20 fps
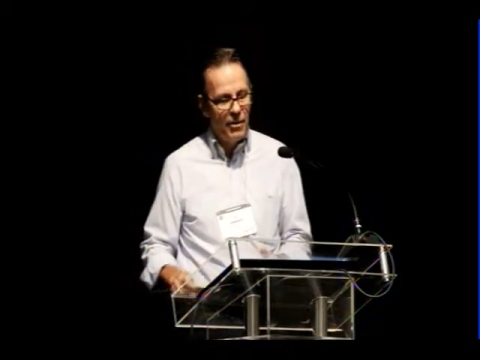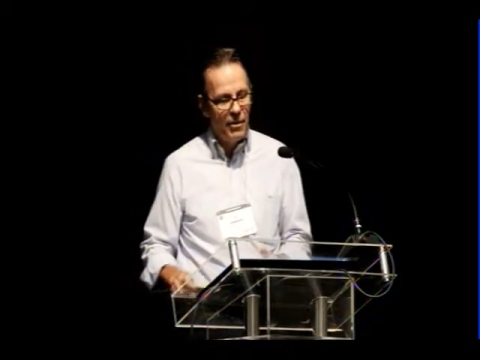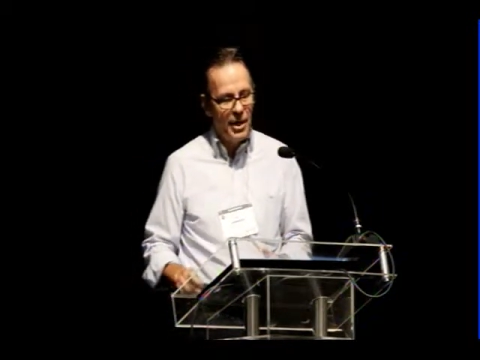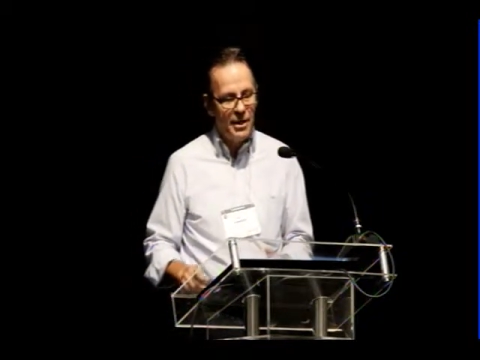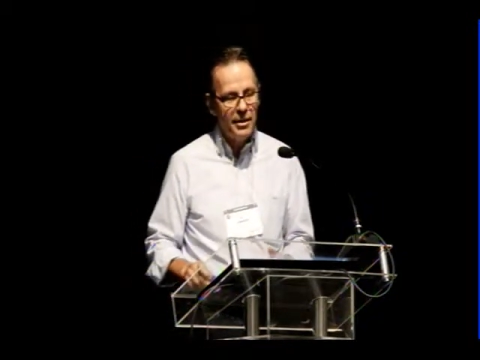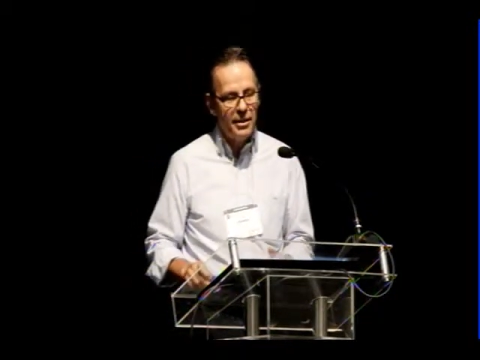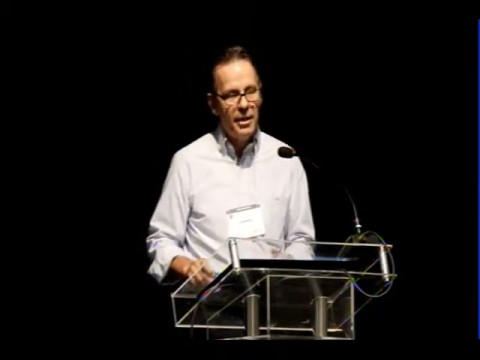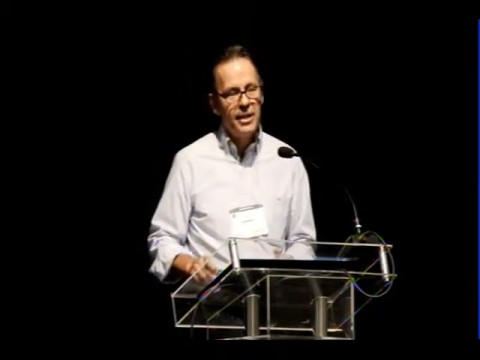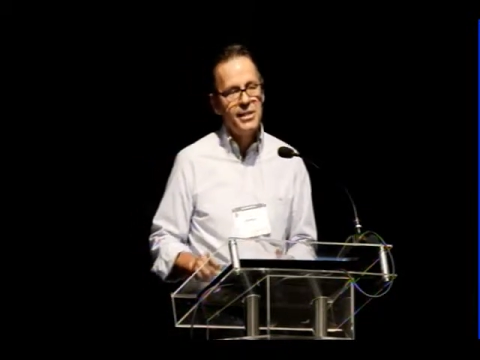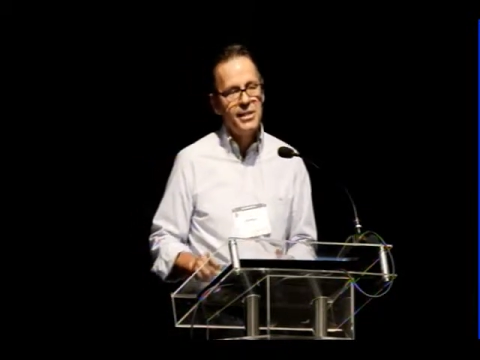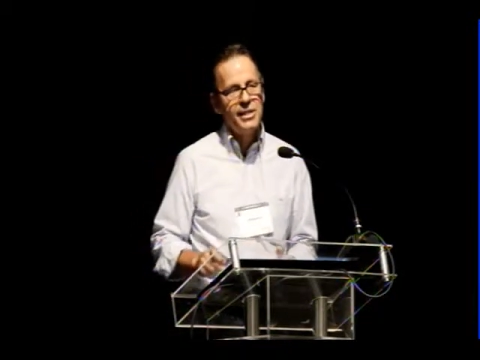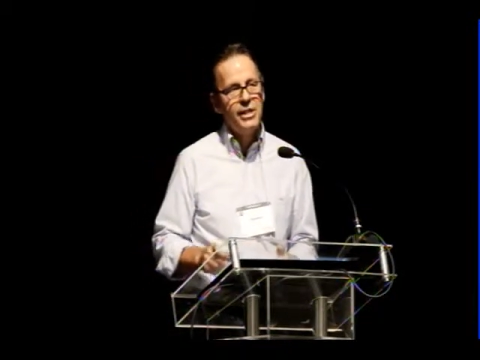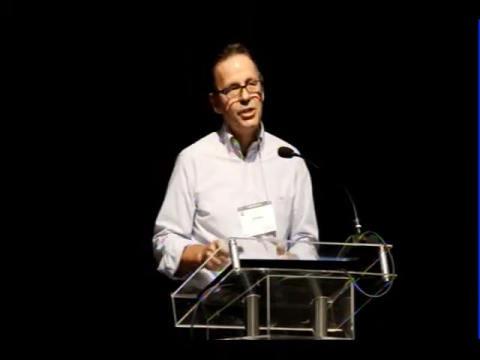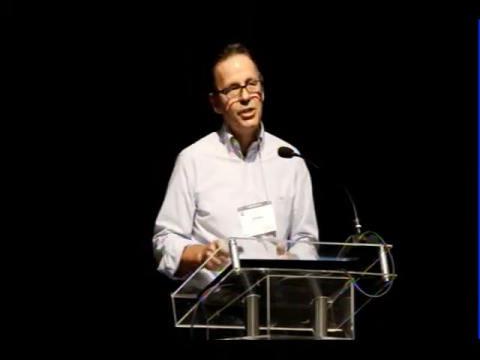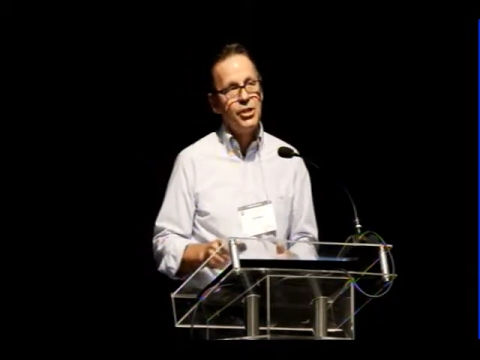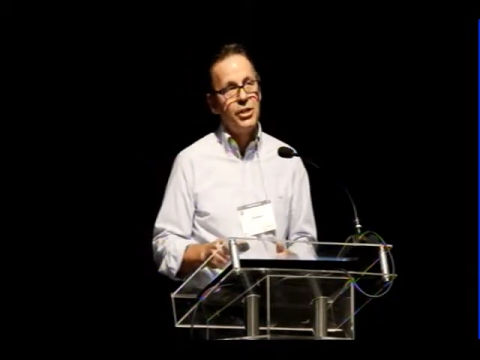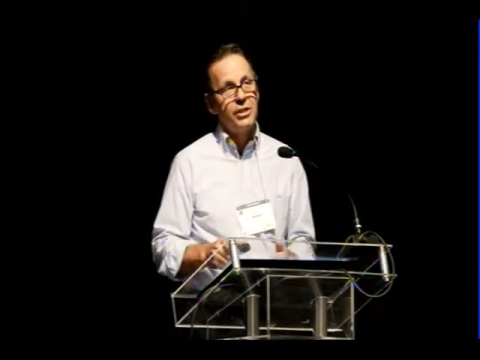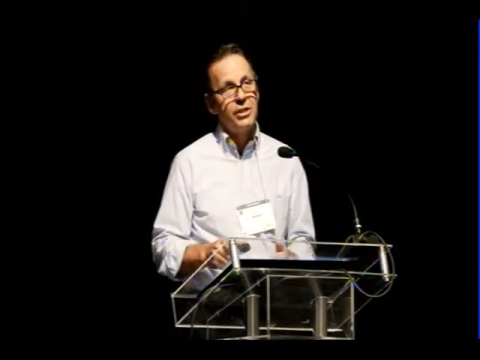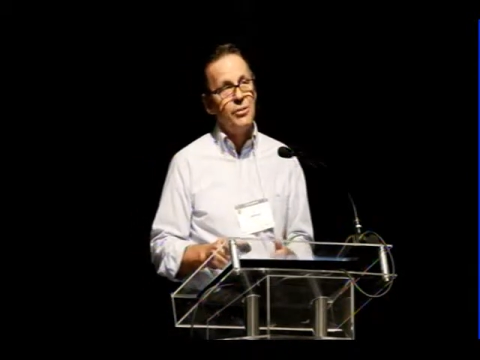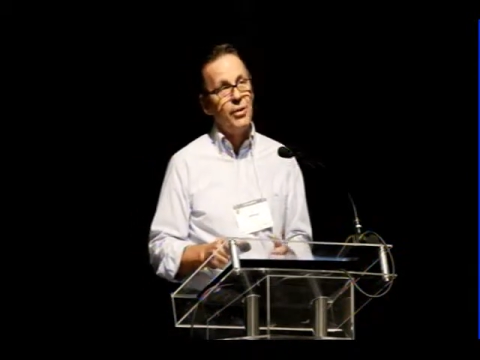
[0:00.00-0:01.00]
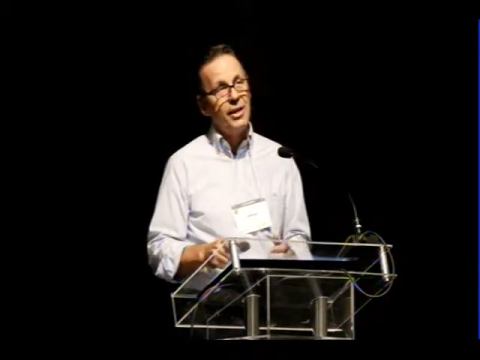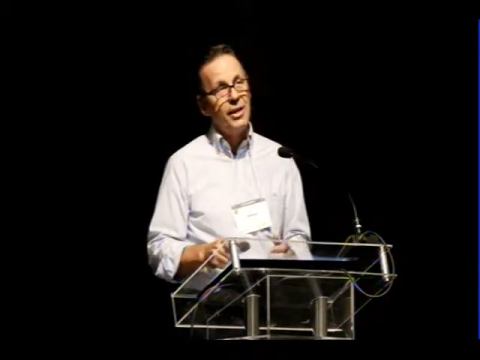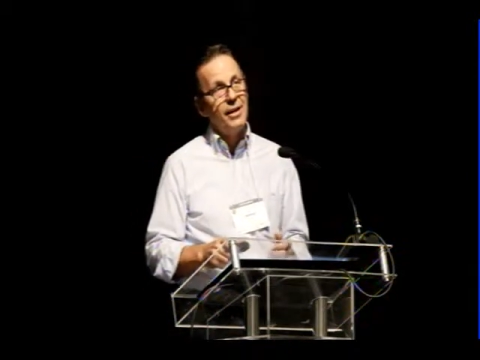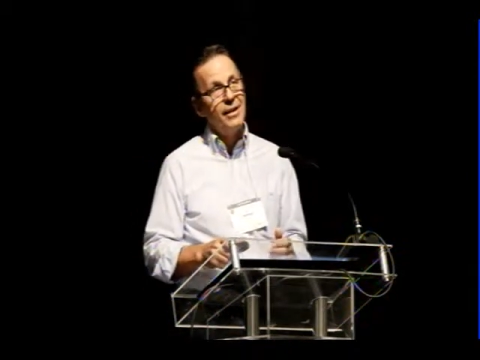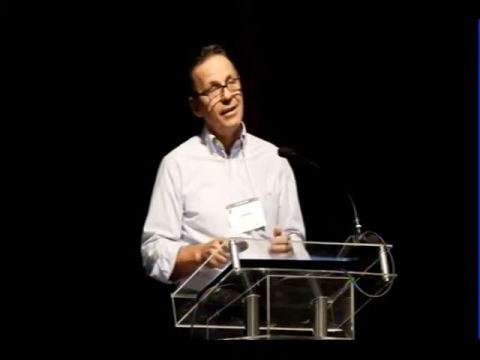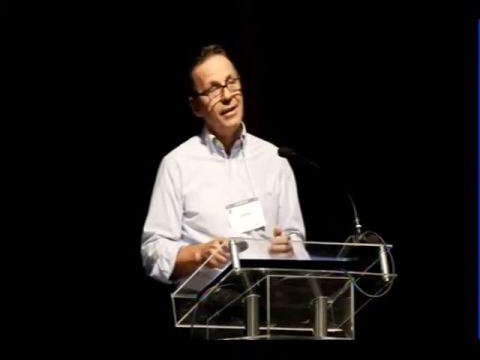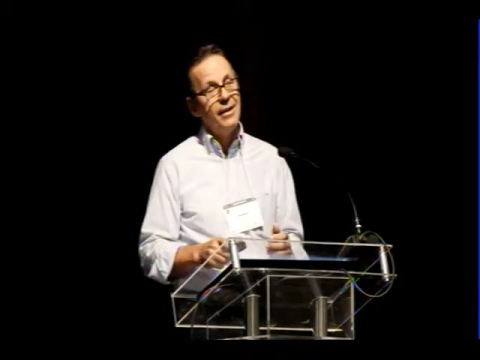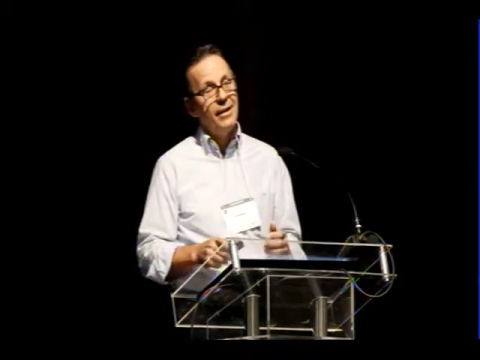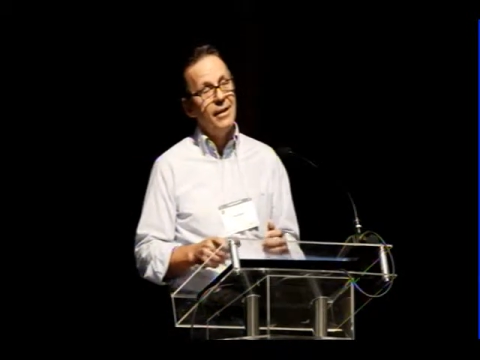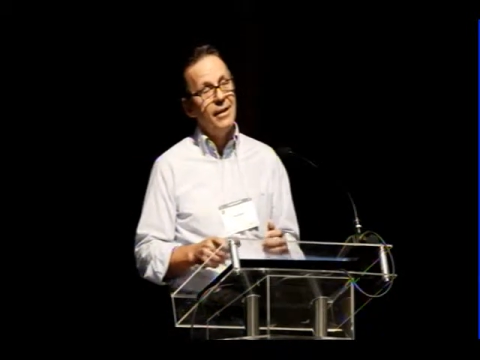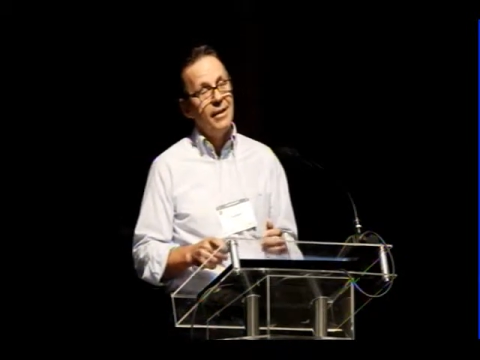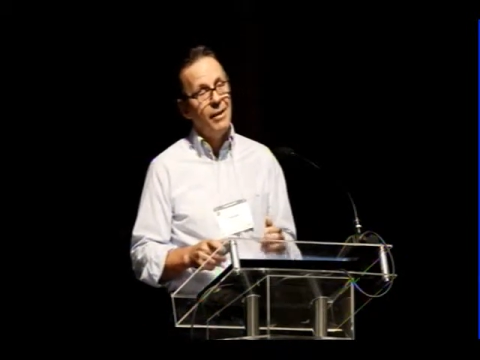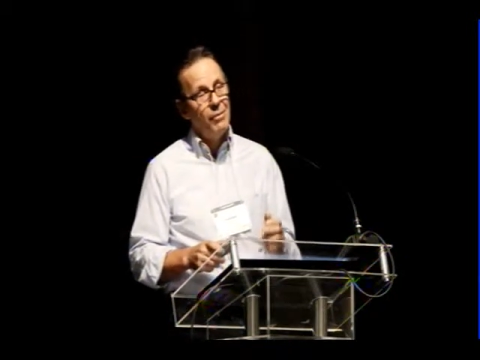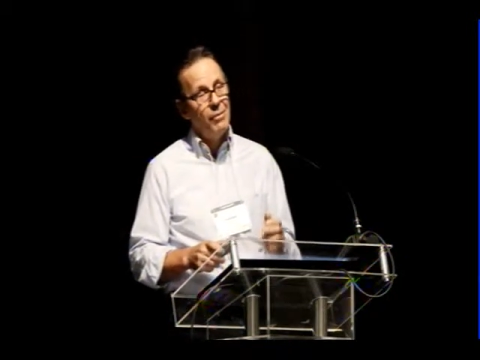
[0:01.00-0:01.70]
Volatilization, well,